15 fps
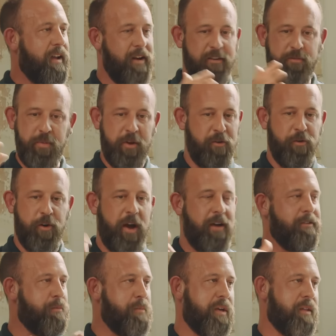And it's been
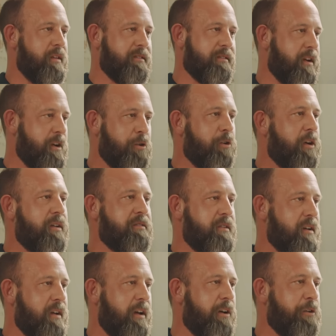driving me in this like crazy,
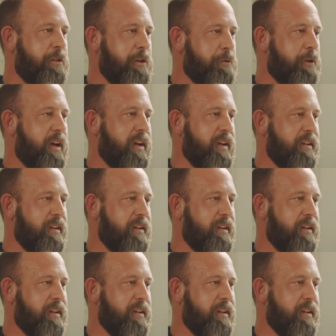unhealthy way,